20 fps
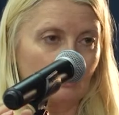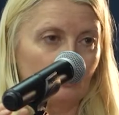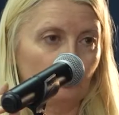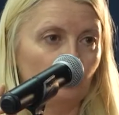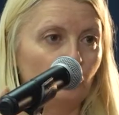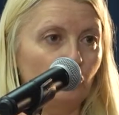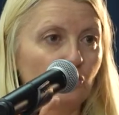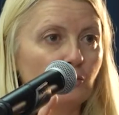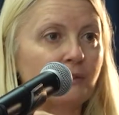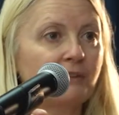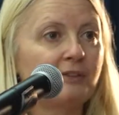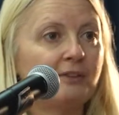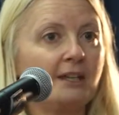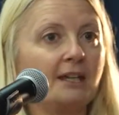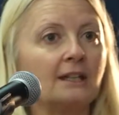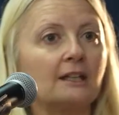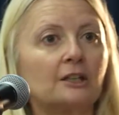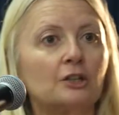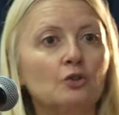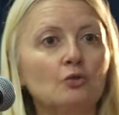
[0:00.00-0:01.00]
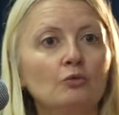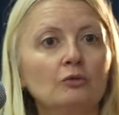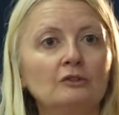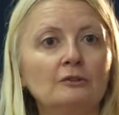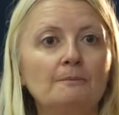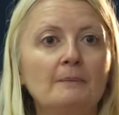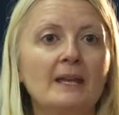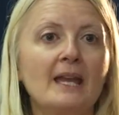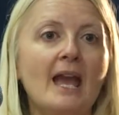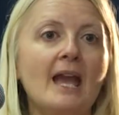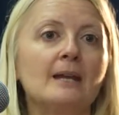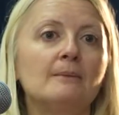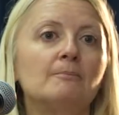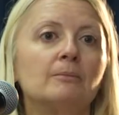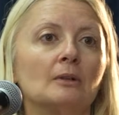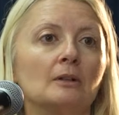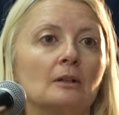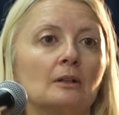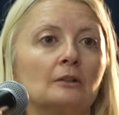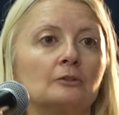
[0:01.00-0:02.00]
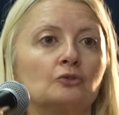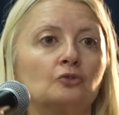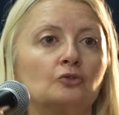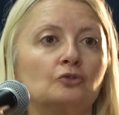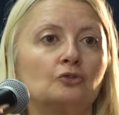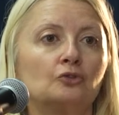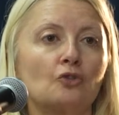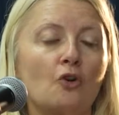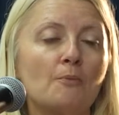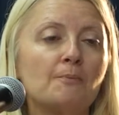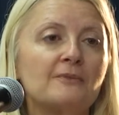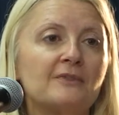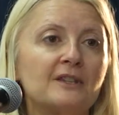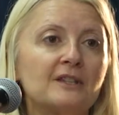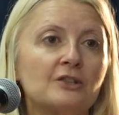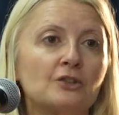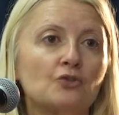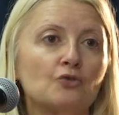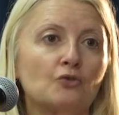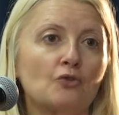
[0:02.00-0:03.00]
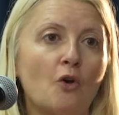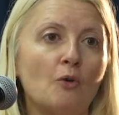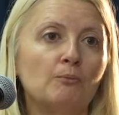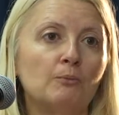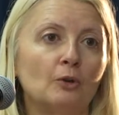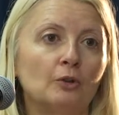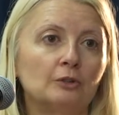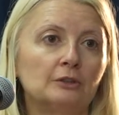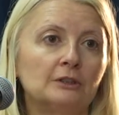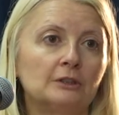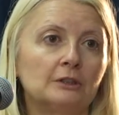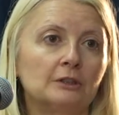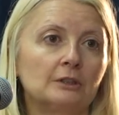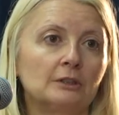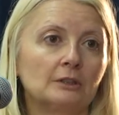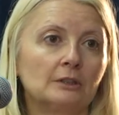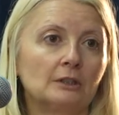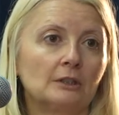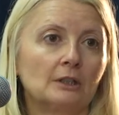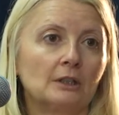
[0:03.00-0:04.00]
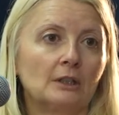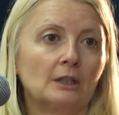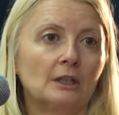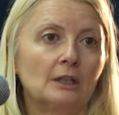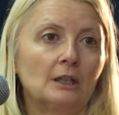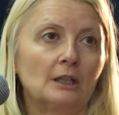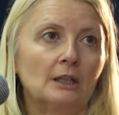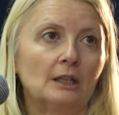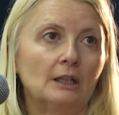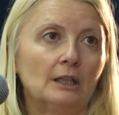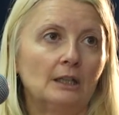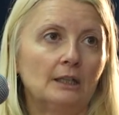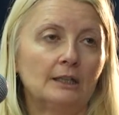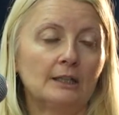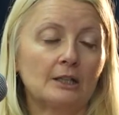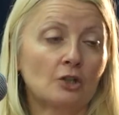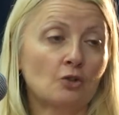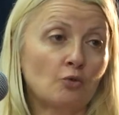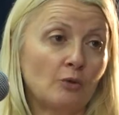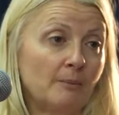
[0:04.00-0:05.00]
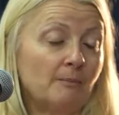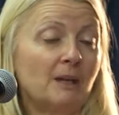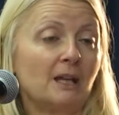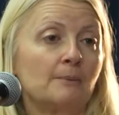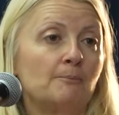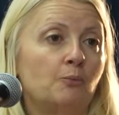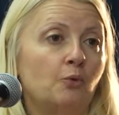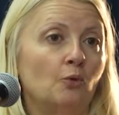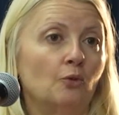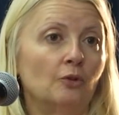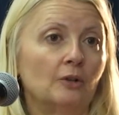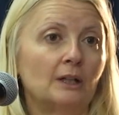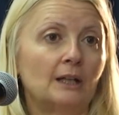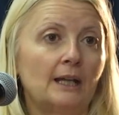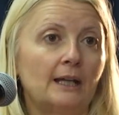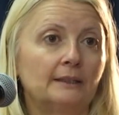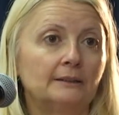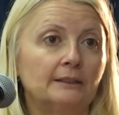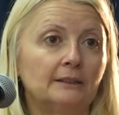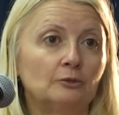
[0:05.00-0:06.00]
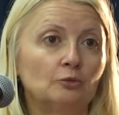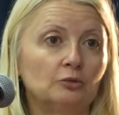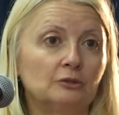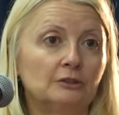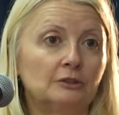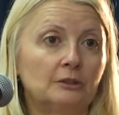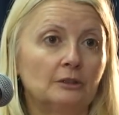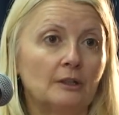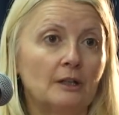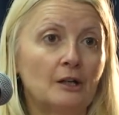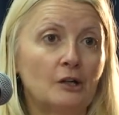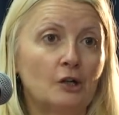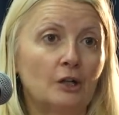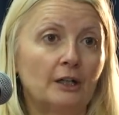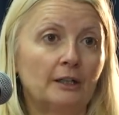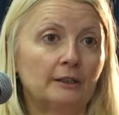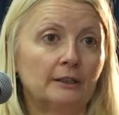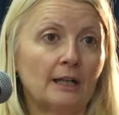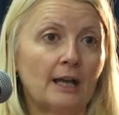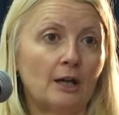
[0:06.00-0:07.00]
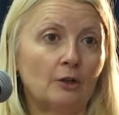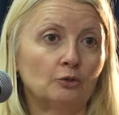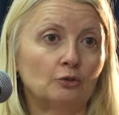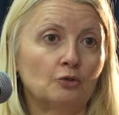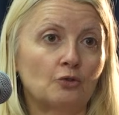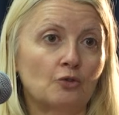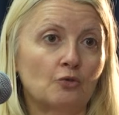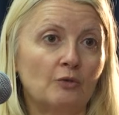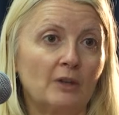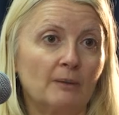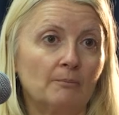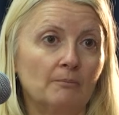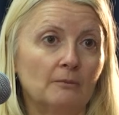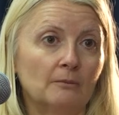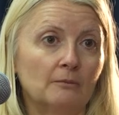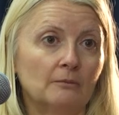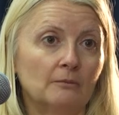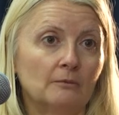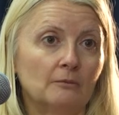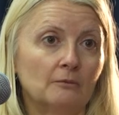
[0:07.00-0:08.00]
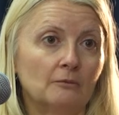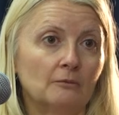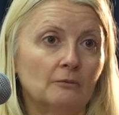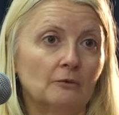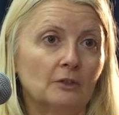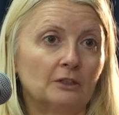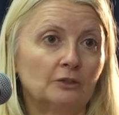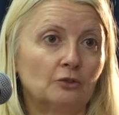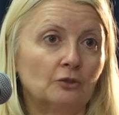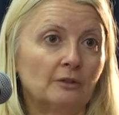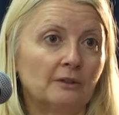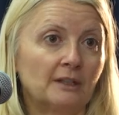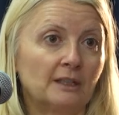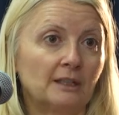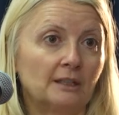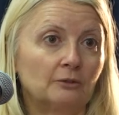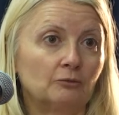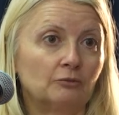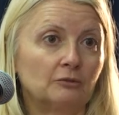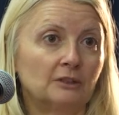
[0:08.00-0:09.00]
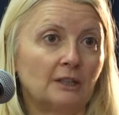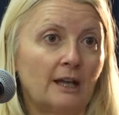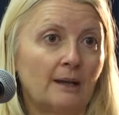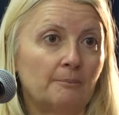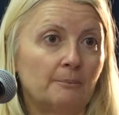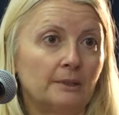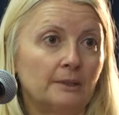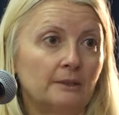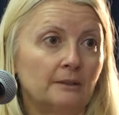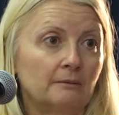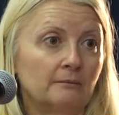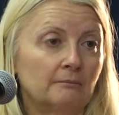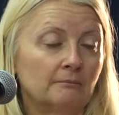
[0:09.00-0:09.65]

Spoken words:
do you think you would be able to drop this robot in a swimming pool and it would learn how to swim? What do you think it would happen?